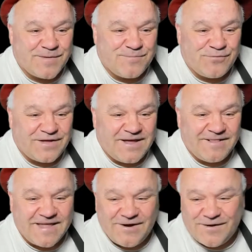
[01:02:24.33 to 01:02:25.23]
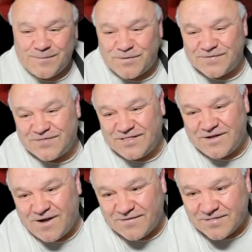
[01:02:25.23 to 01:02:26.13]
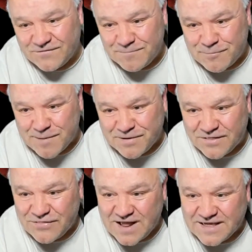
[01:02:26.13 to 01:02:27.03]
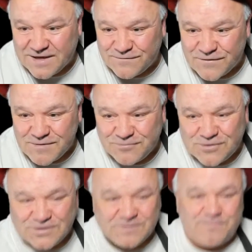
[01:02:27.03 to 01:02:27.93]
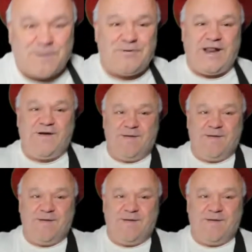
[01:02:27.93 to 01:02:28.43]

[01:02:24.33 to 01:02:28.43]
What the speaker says: brilliant, Darren. But it's lovely bepping. Thank you very much. Bepping out in